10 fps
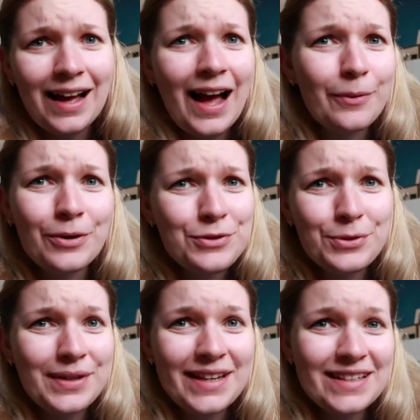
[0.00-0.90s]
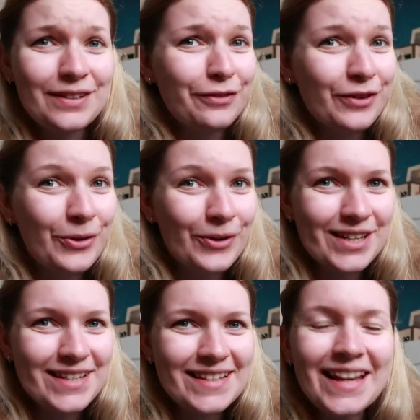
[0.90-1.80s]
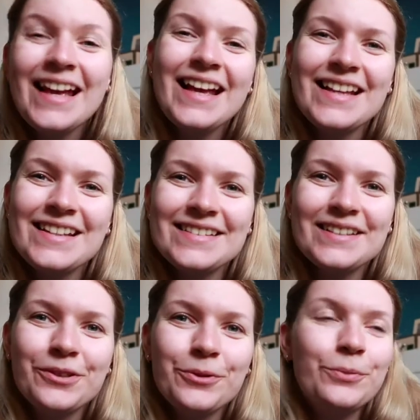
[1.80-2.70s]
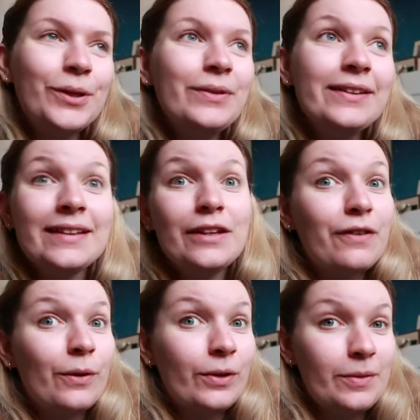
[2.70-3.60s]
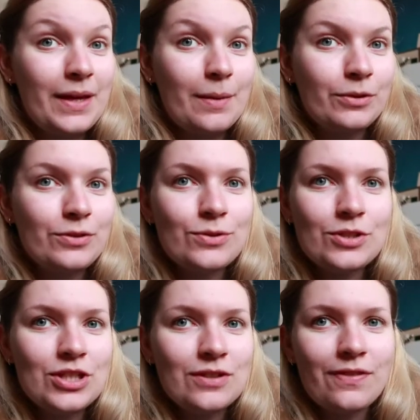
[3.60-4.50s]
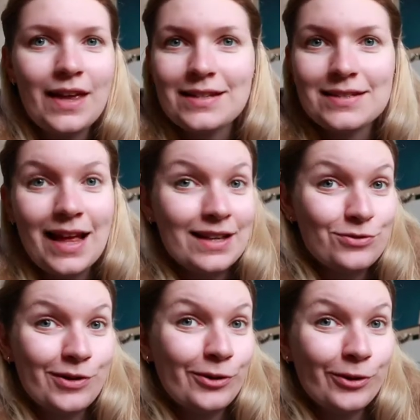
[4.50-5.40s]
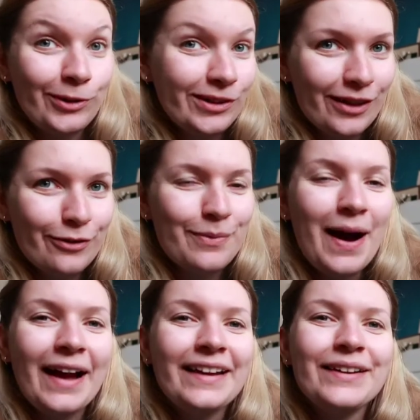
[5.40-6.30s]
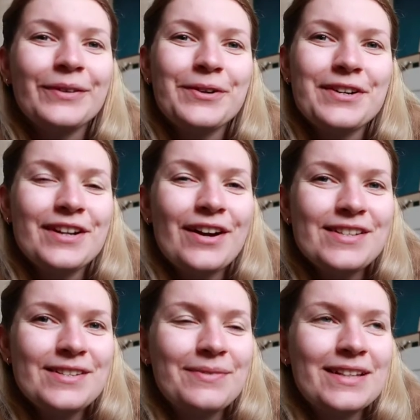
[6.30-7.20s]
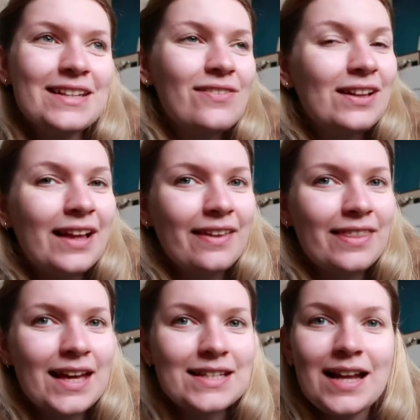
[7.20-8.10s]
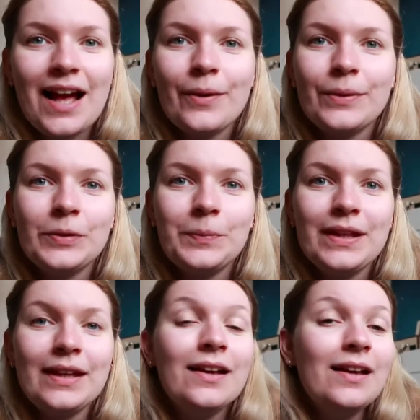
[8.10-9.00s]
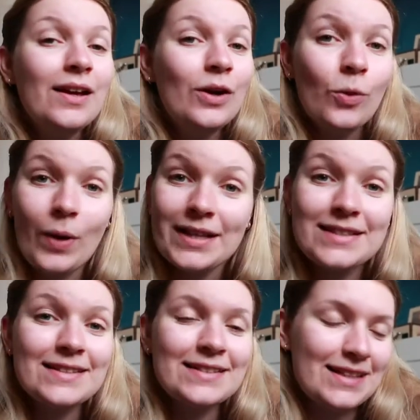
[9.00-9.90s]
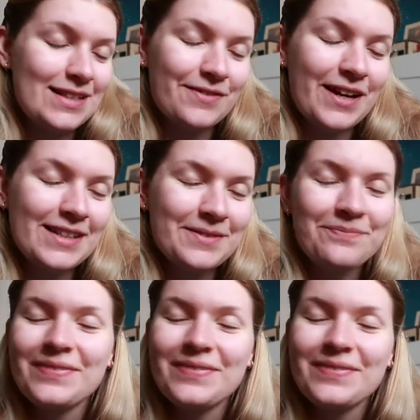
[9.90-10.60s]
I want to read it, of course, so we will see if I will be able to achieve that extra goal of mine or not, but even like that I will be quite satisfied.